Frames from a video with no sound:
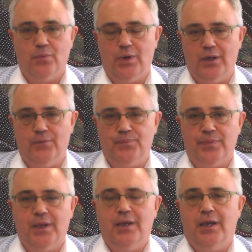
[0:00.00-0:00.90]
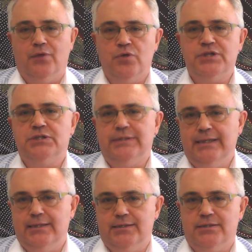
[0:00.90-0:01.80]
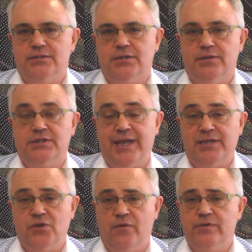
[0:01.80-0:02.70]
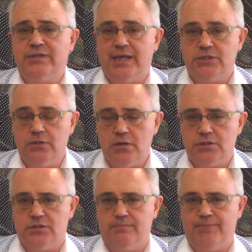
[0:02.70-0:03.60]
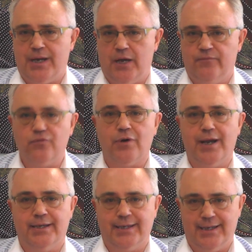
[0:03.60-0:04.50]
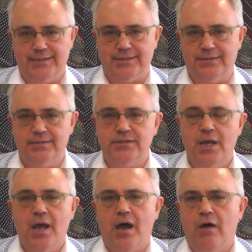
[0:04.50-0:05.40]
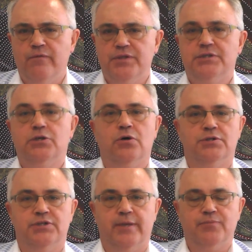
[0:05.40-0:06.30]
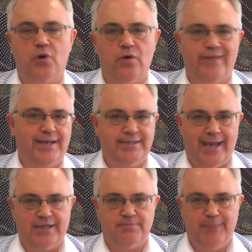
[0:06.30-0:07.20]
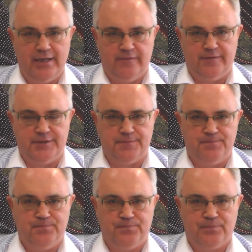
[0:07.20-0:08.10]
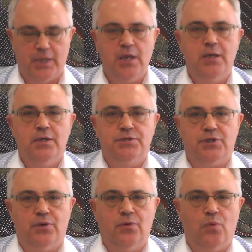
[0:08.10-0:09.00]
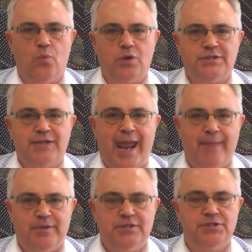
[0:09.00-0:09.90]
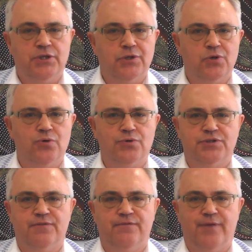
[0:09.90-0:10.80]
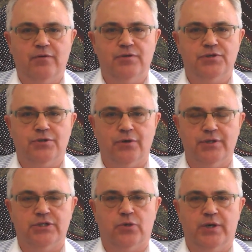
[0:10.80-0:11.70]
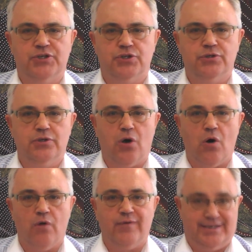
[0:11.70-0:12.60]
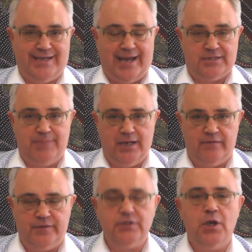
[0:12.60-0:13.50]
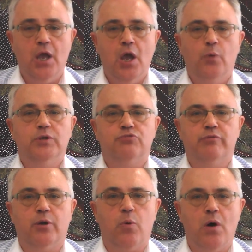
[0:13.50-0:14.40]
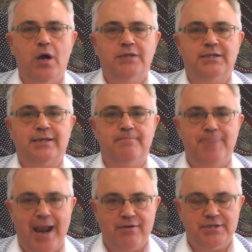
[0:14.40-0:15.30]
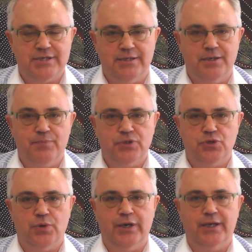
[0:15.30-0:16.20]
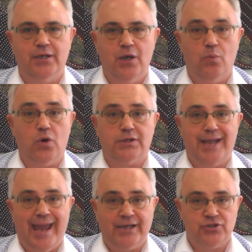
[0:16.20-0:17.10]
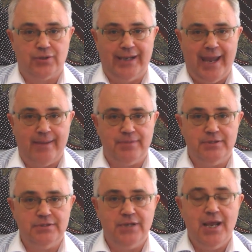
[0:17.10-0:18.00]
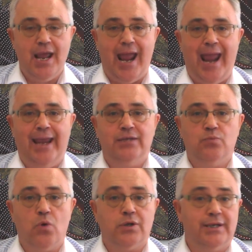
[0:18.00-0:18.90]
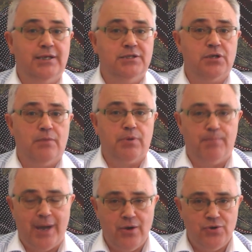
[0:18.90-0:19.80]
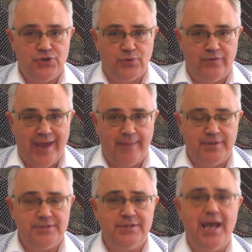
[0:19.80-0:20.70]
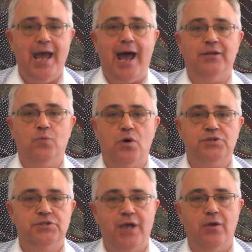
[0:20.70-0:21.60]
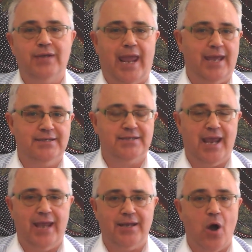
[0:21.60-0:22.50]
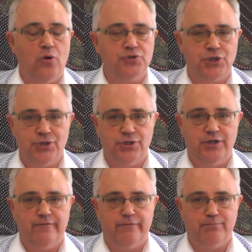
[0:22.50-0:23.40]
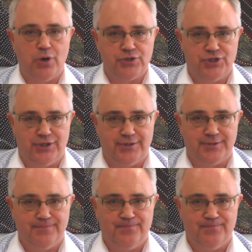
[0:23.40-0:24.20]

Well, in recent years, the Tax Office has lost some Part 4A cases over this concept of a tax benefit. So what's happened is that the courts have focused on this question of a tax benefit, which requires a comparison between what actually happened and what is proposed to have happened under what is known as an alternative postulate.